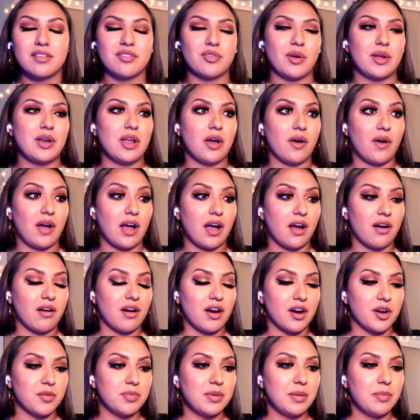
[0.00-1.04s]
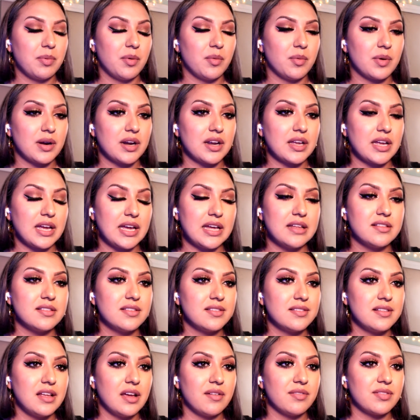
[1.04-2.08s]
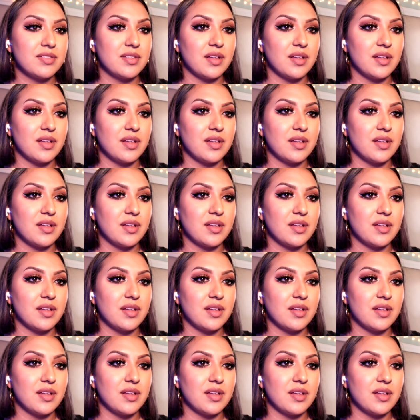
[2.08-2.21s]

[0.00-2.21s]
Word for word: so I know how hard people work and stuff.